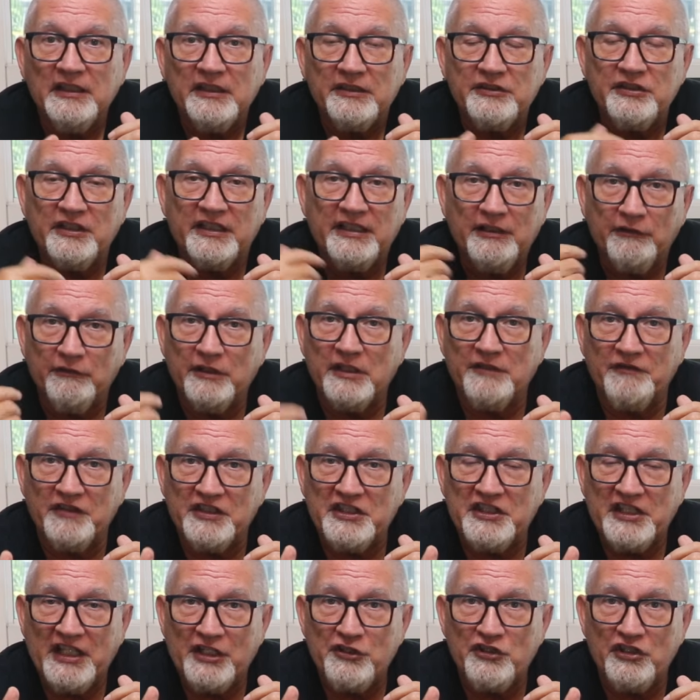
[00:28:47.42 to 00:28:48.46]
to get rid of a
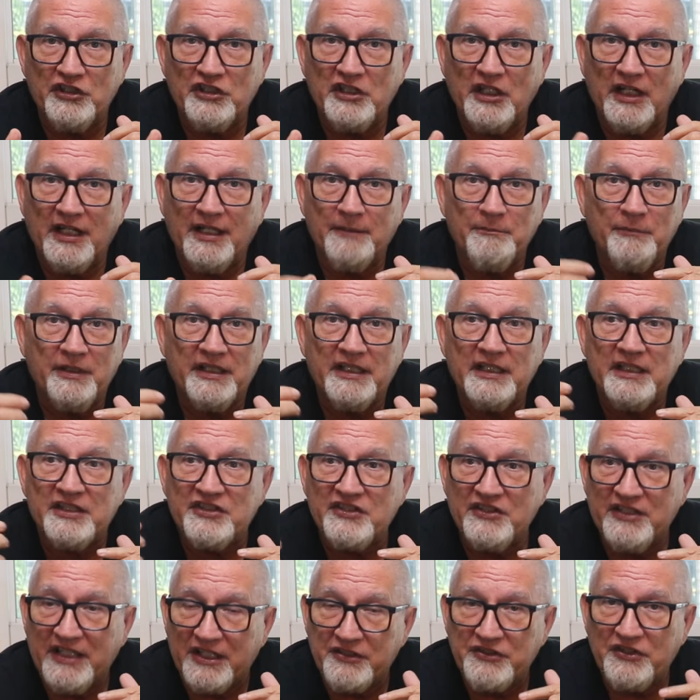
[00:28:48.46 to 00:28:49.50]
detention card, but
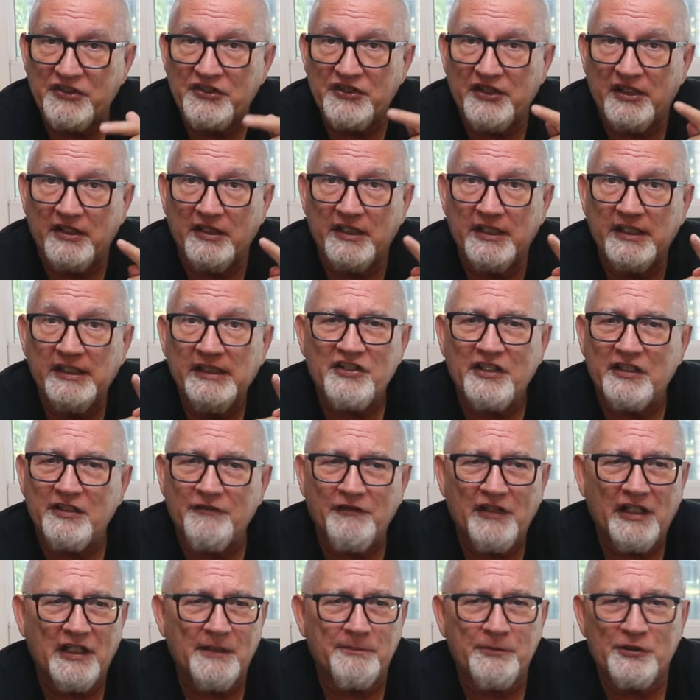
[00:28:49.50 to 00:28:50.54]
it's necessary. The
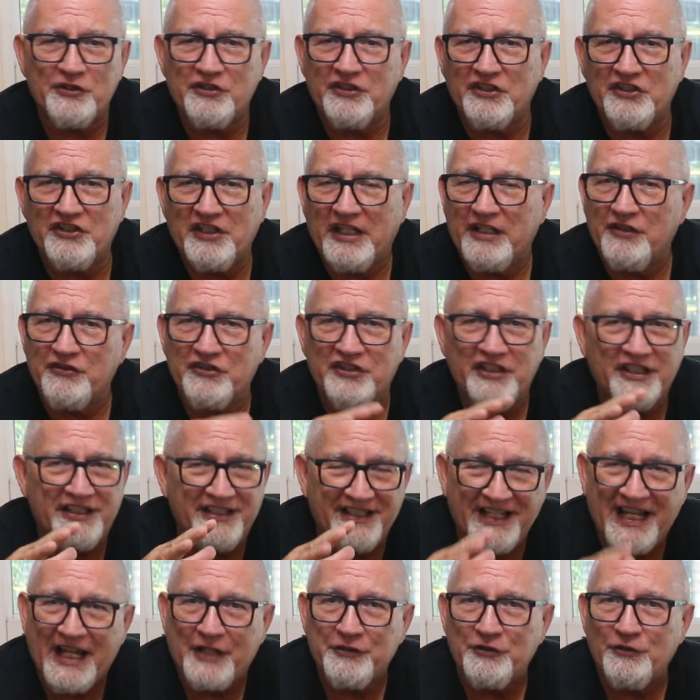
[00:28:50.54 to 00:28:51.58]
developers and designers did
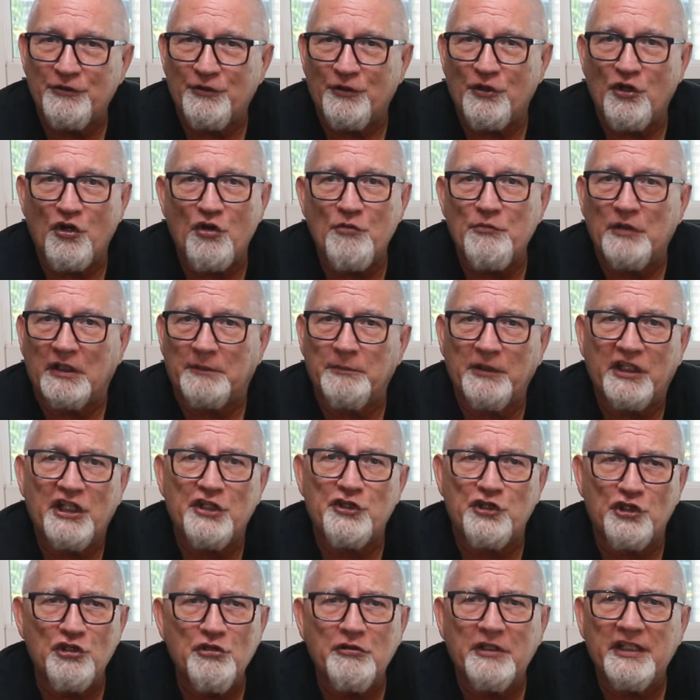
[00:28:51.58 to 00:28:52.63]
not do their homework
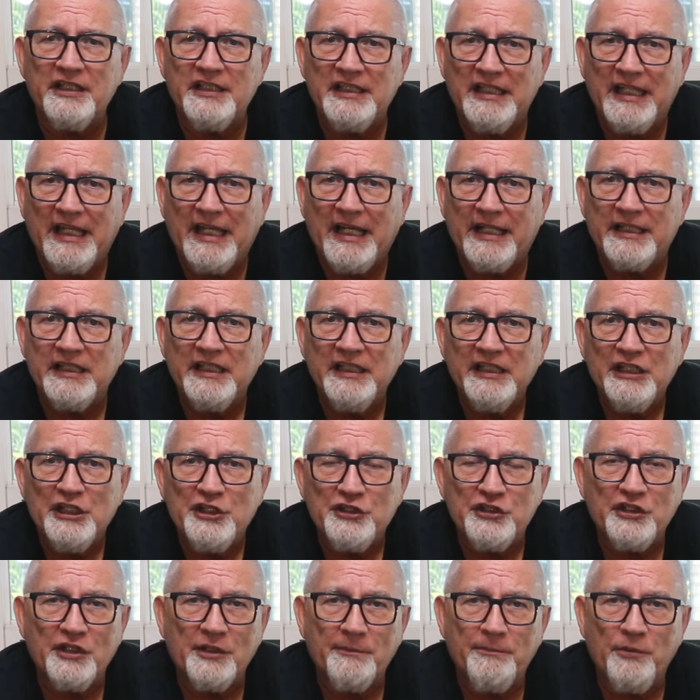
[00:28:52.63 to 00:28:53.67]
because you can get
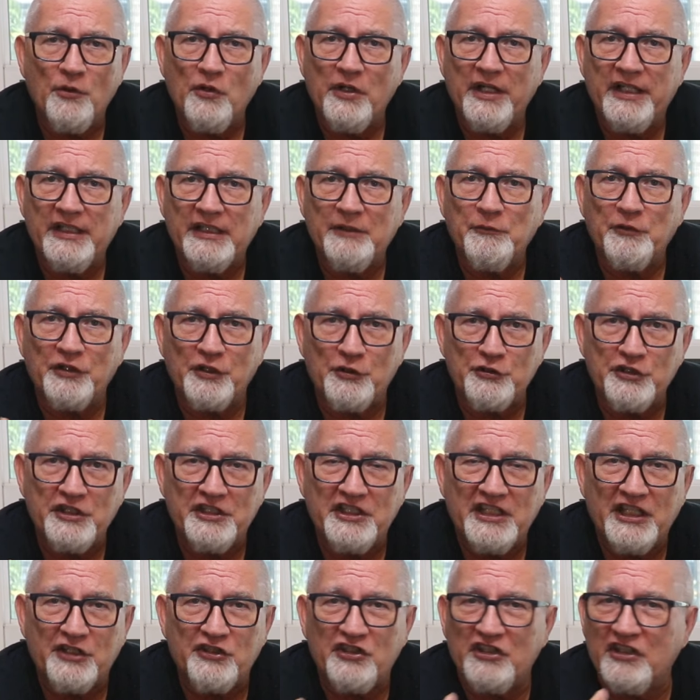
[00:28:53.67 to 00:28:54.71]
to the point with those
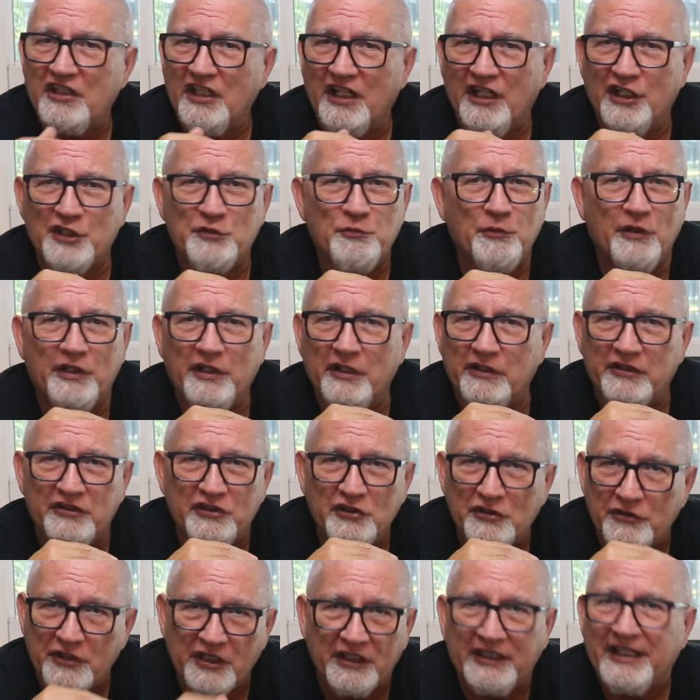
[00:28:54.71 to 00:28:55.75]
detention cards where
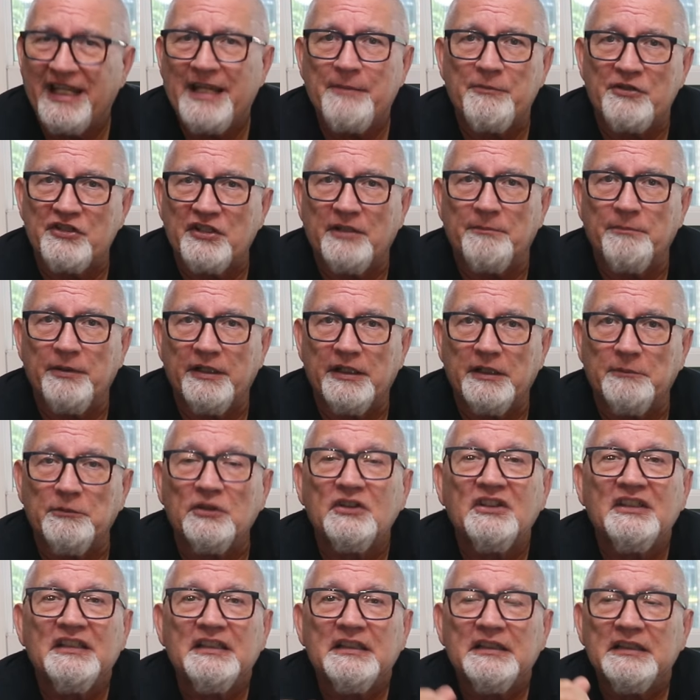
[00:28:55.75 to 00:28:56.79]
you, the game is unplayable.
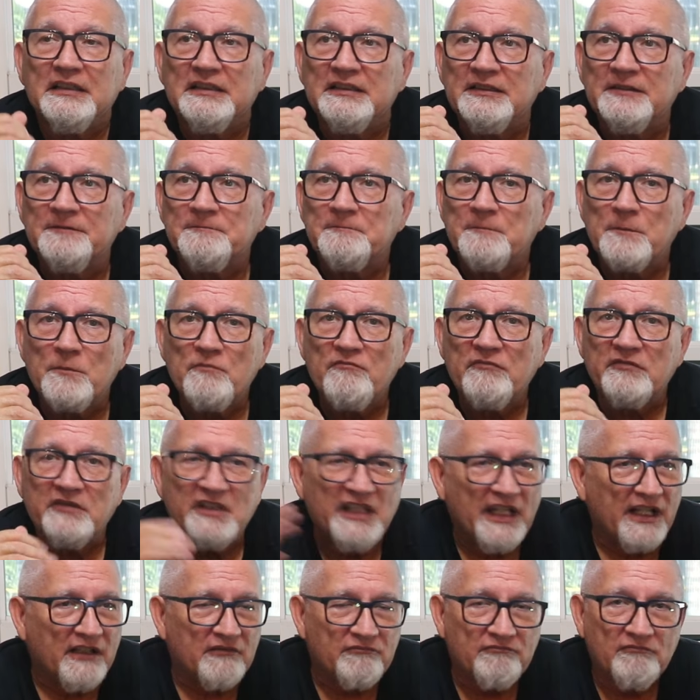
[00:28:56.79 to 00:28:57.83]
Well, you'd have a whole hand of
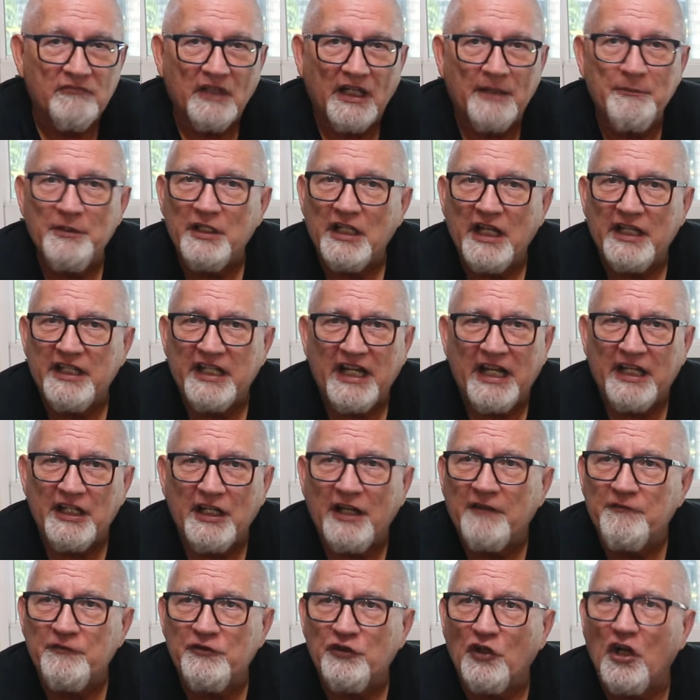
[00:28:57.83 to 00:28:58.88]
detention yeah. cards. I mean, I,
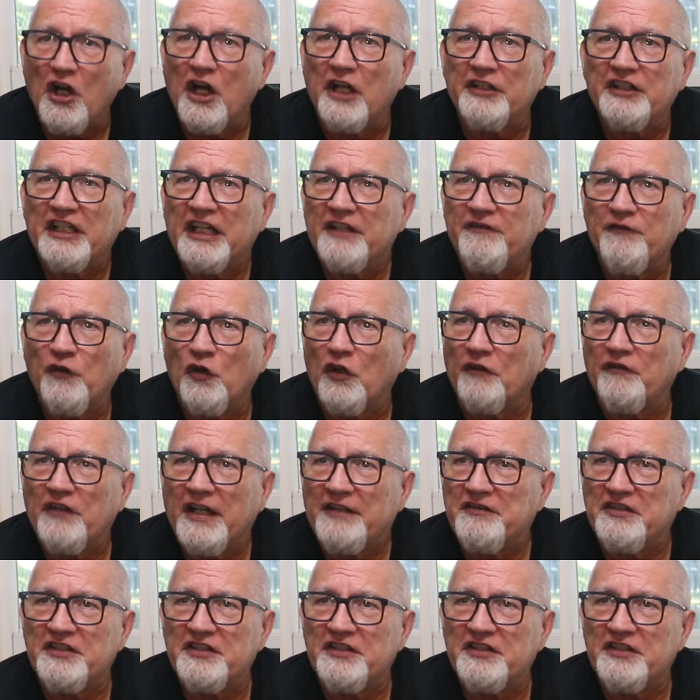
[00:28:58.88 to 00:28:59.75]
have drawn like four or five